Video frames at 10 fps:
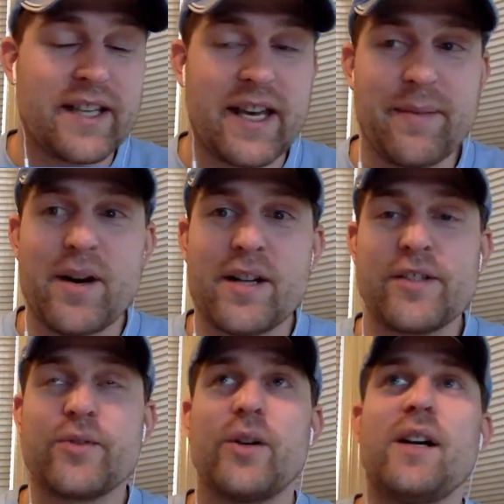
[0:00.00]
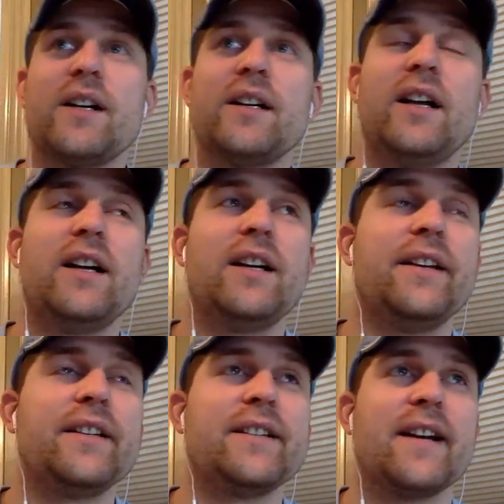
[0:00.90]
came on strong in
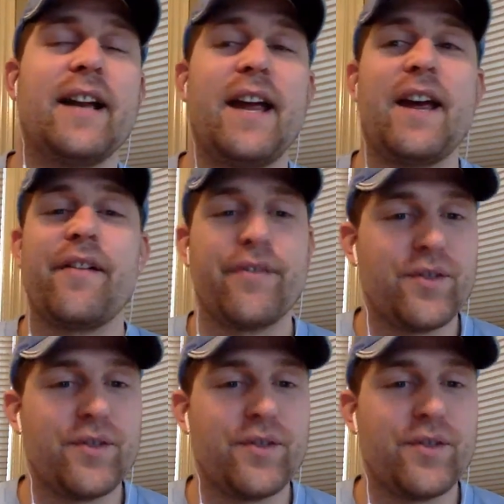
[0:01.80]
the second half.